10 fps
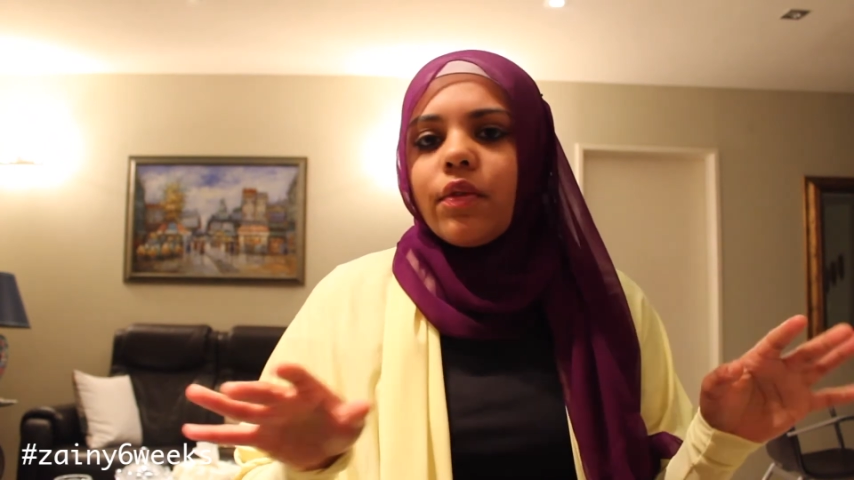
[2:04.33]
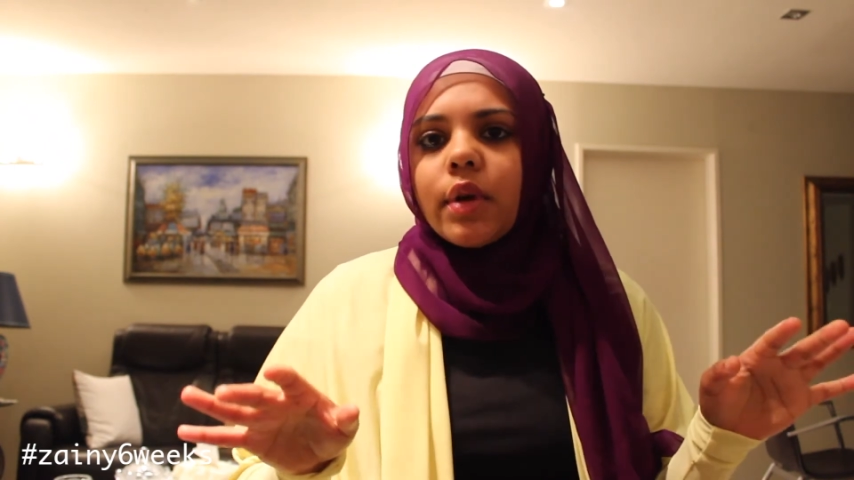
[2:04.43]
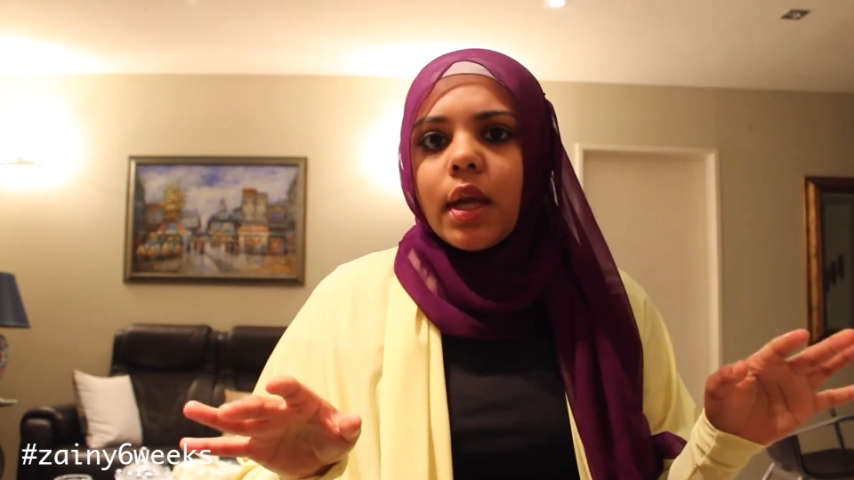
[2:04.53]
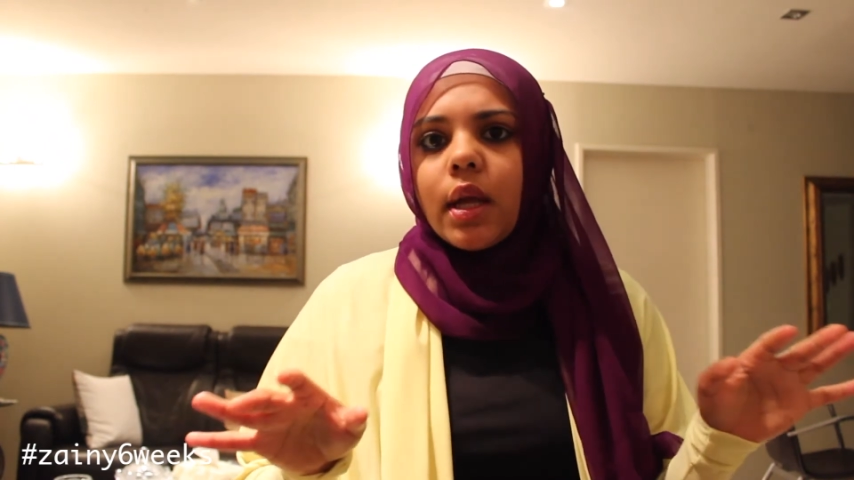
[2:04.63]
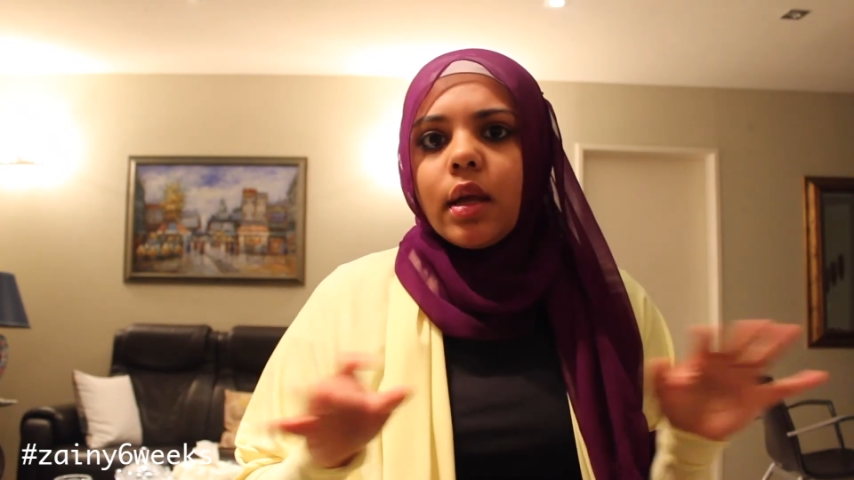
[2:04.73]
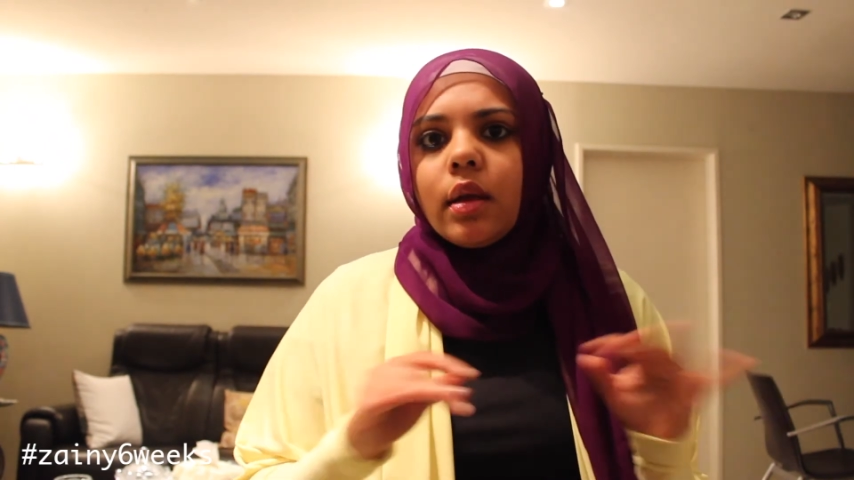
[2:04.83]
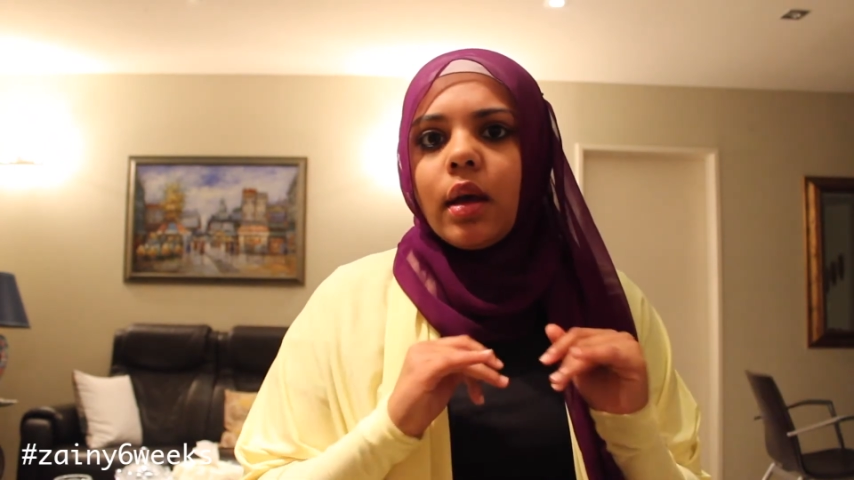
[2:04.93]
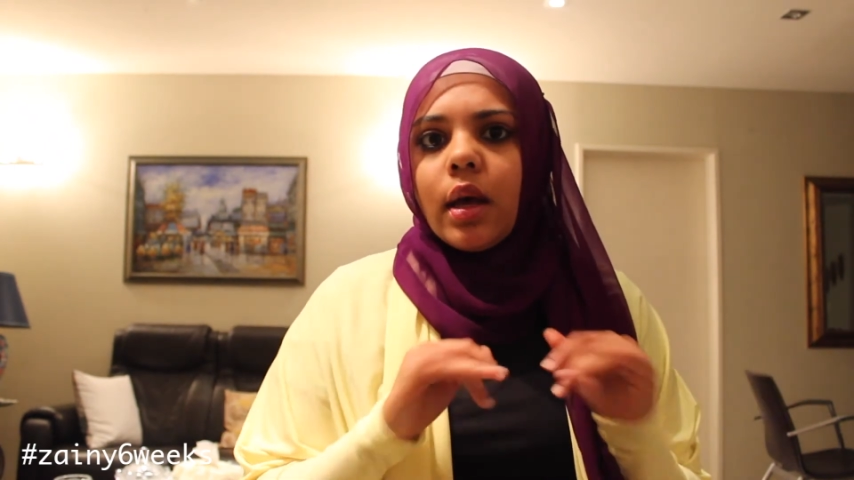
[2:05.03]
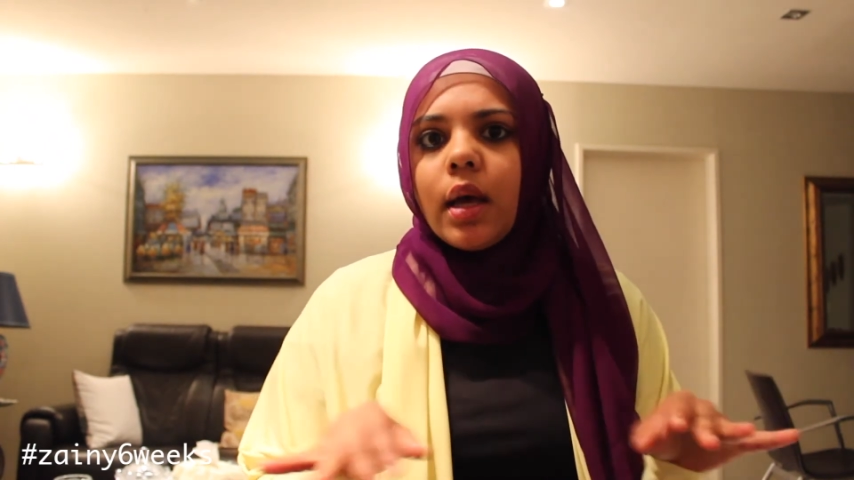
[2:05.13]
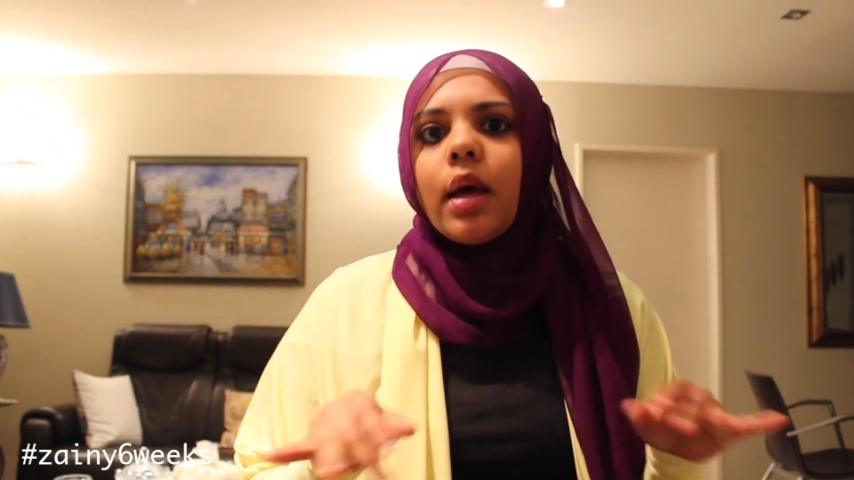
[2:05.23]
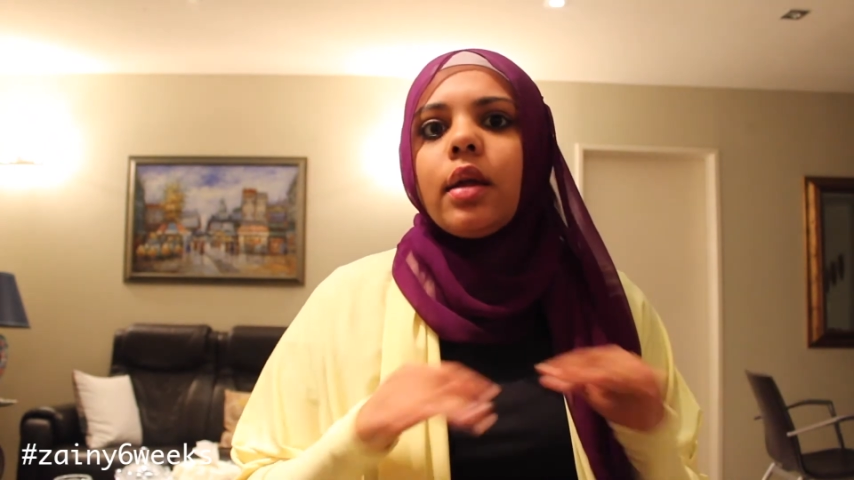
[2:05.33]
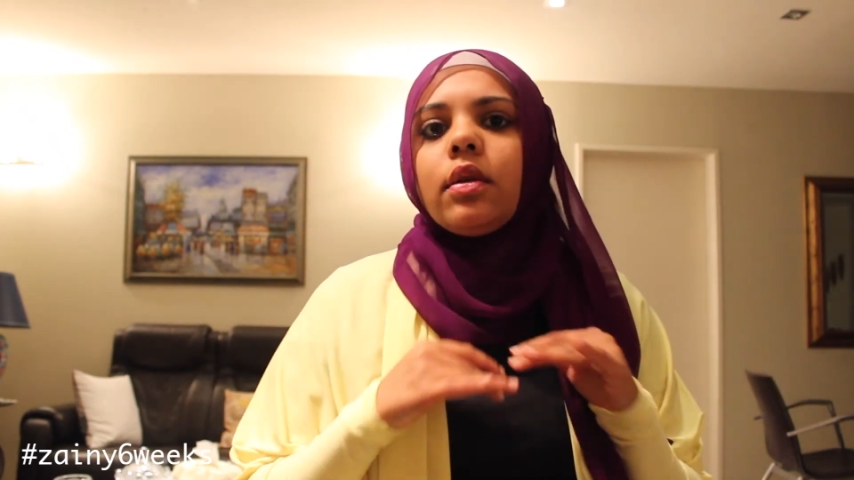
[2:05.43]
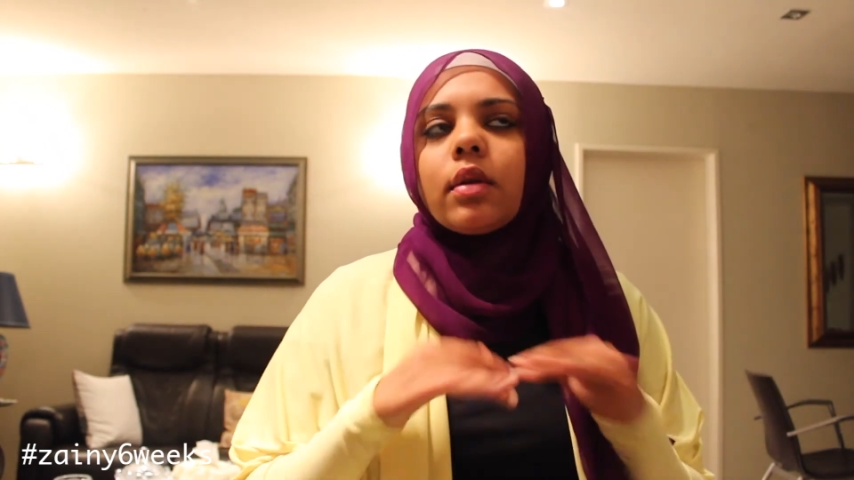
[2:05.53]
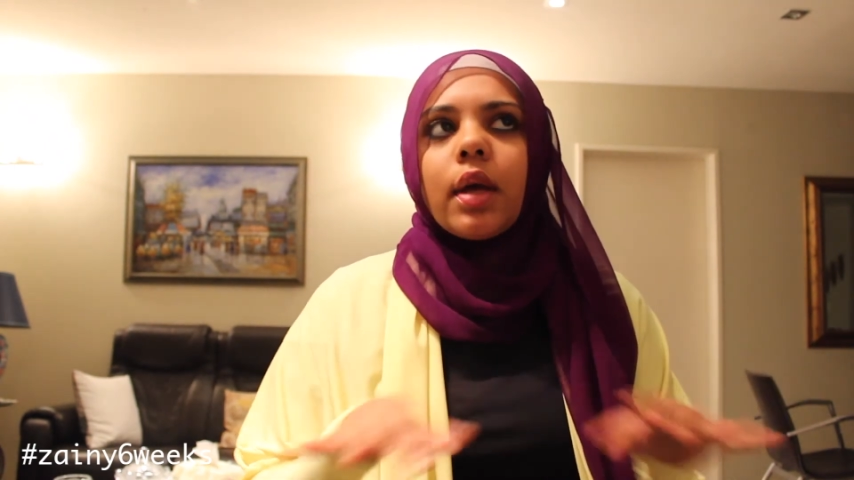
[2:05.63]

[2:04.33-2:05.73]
every day hard,